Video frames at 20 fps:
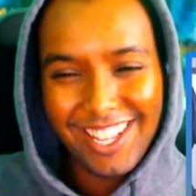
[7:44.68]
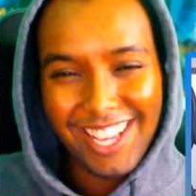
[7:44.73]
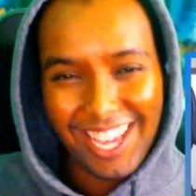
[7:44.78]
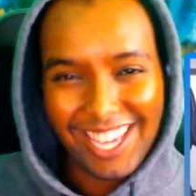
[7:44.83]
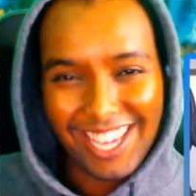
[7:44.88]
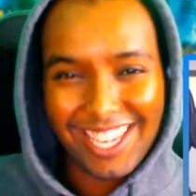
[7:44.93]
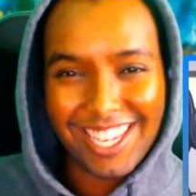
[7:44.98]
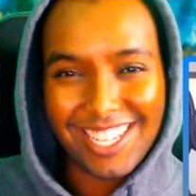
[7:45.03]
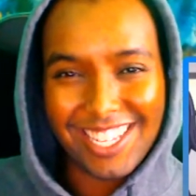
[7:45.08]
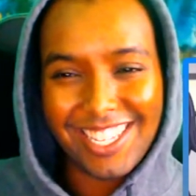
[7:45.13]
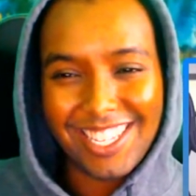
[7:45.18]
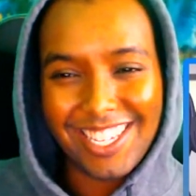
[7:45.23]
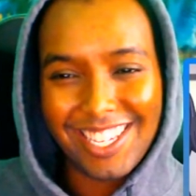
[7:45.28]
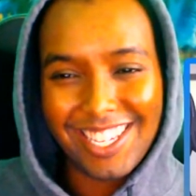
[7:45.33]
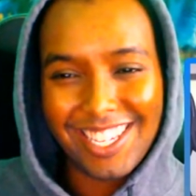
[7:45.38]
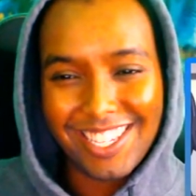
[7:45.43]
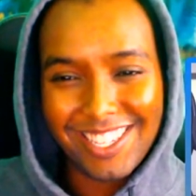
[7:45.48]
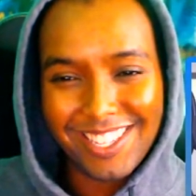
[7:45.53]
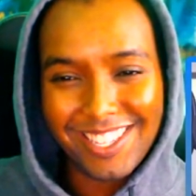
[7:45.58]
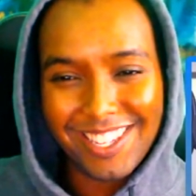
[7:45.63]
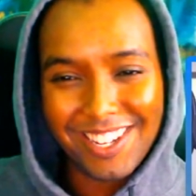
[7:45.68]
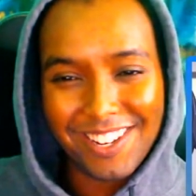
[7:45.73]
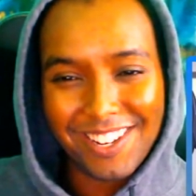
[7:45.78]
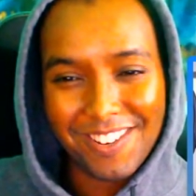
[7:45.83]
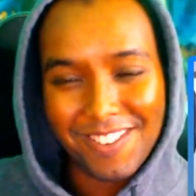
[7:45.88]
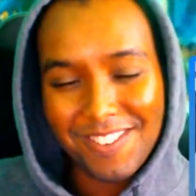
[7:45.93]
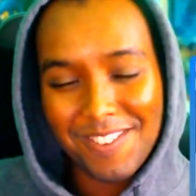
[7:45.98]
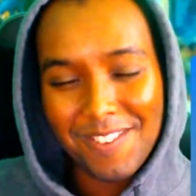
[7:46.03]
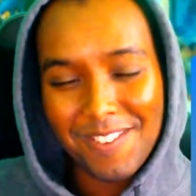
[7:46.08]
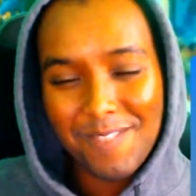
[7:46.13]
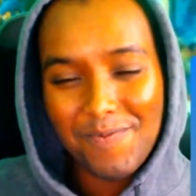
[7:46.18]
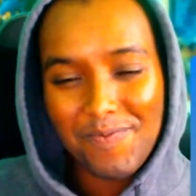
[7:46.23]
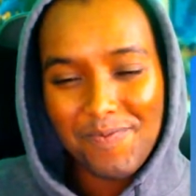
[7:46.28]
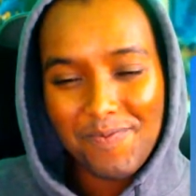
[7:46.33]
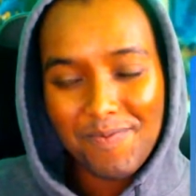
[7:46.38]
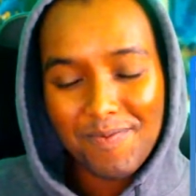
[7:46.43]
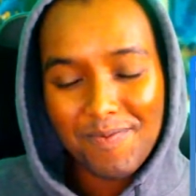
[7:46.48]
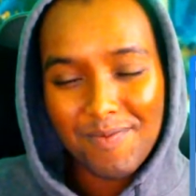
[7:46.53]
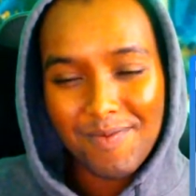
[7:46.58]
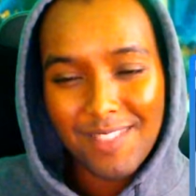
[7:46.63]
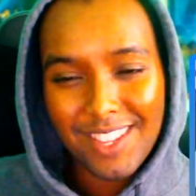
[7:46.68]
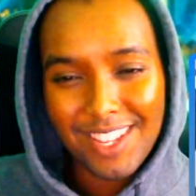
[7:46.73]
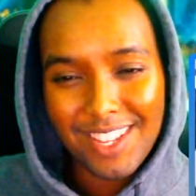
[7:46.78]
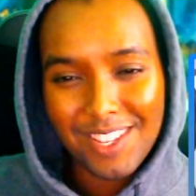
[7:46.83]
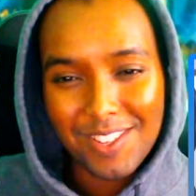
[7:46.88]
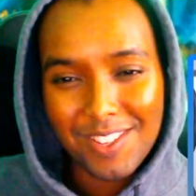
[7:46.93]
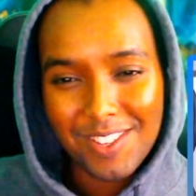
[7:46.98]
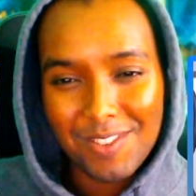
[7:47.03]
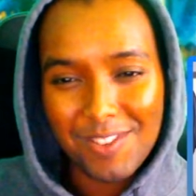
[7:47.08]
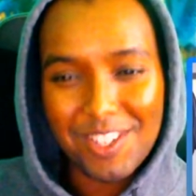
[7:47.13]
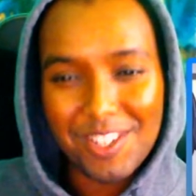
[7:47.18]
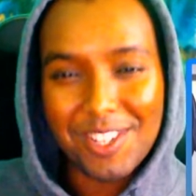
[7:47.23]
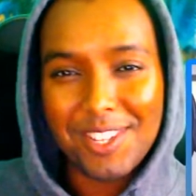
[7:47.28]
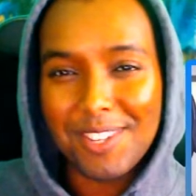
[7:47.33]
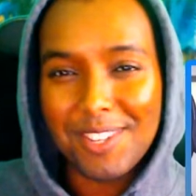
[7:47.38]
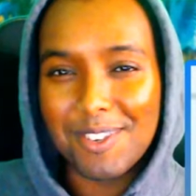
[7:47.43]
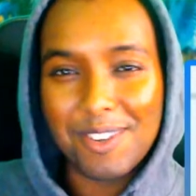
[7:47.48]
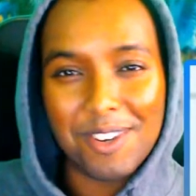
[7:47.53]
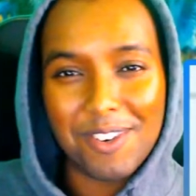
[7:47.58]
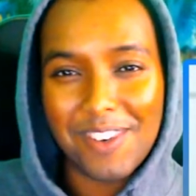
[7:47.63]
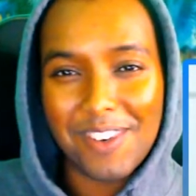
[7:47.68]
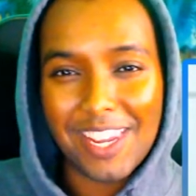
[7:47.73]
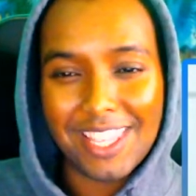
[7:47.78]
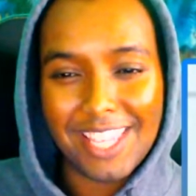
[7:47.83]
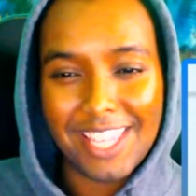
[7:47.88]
I guess he is, though. What a tsundere